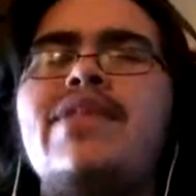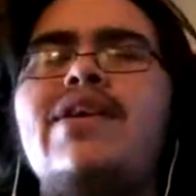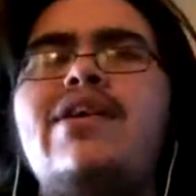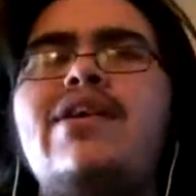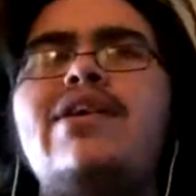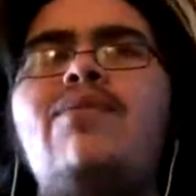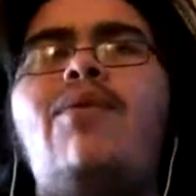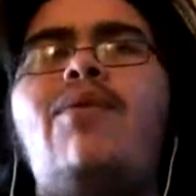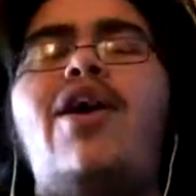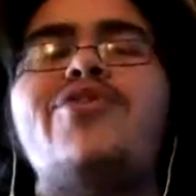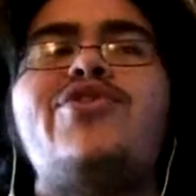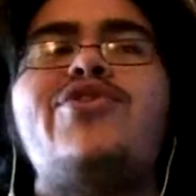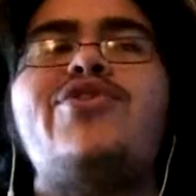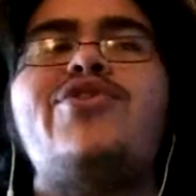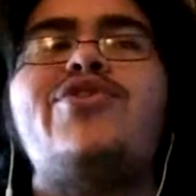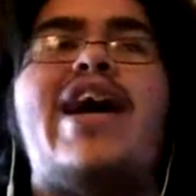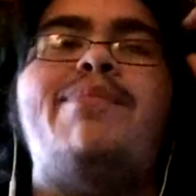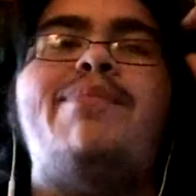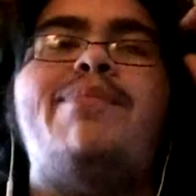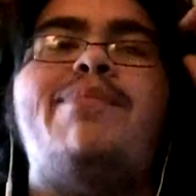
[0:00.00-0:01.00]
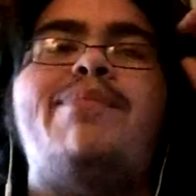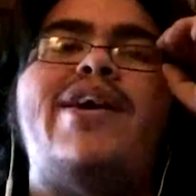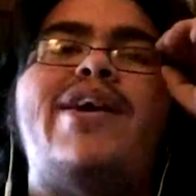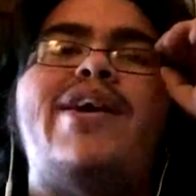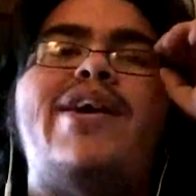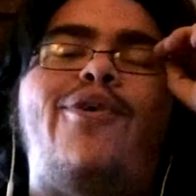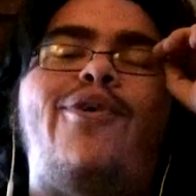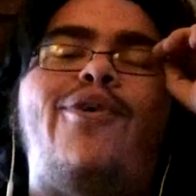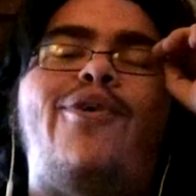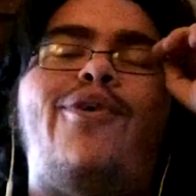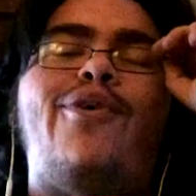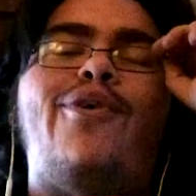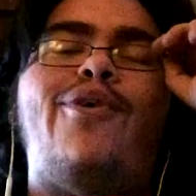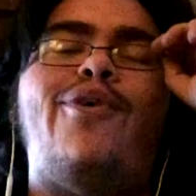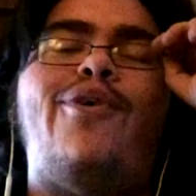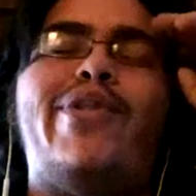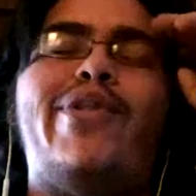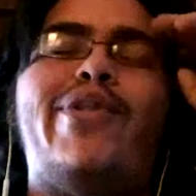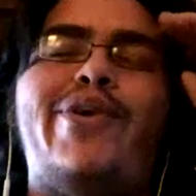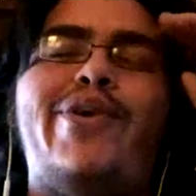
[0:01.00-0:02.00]
Watching that become more and more
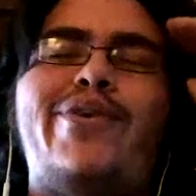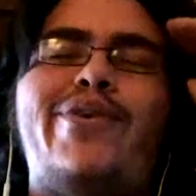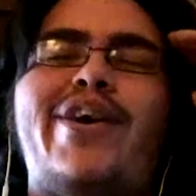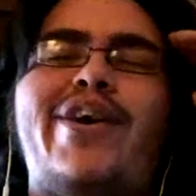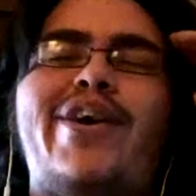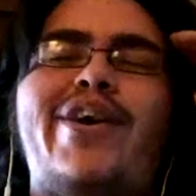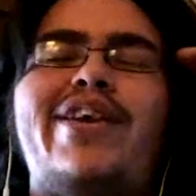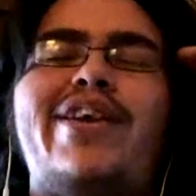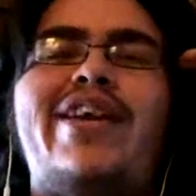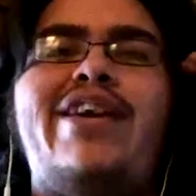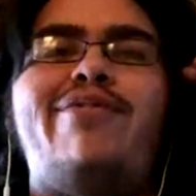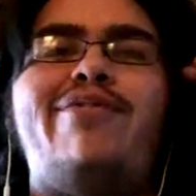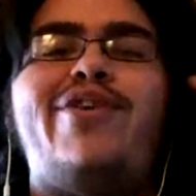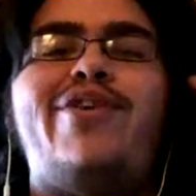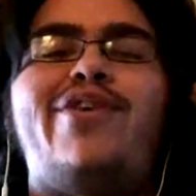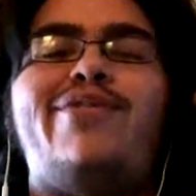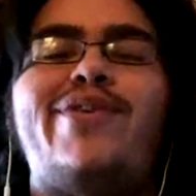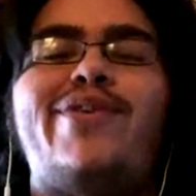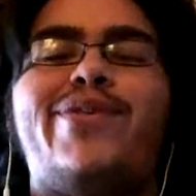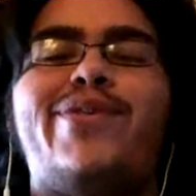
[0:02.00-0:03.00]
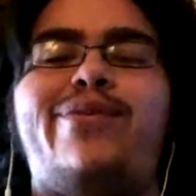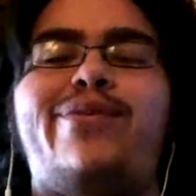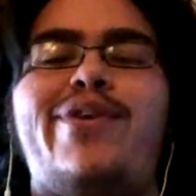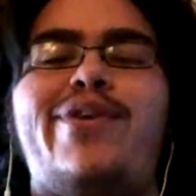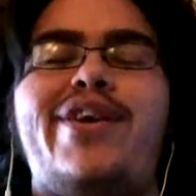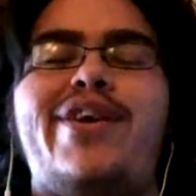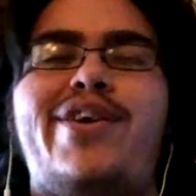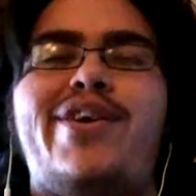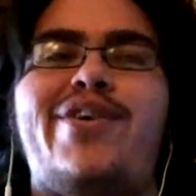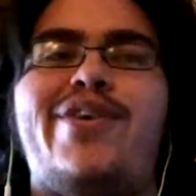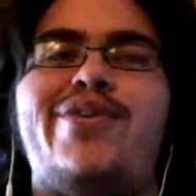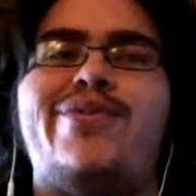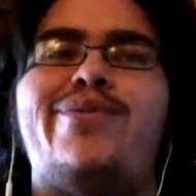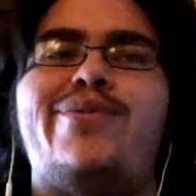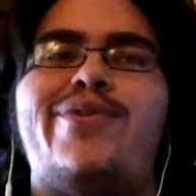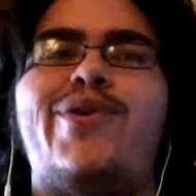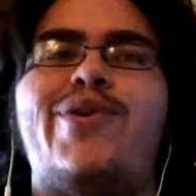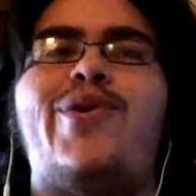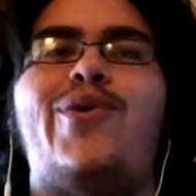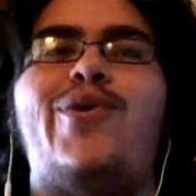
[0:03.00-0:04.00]
polluted, even over 3 years, was
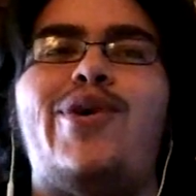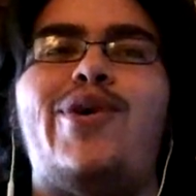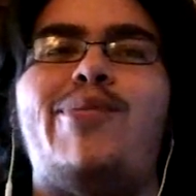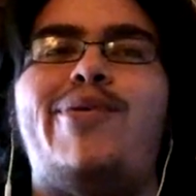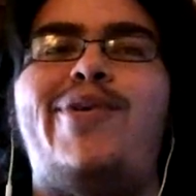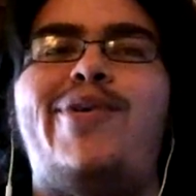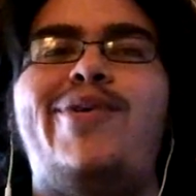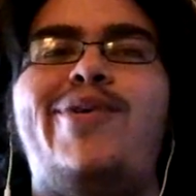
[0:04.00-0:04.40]
horrible,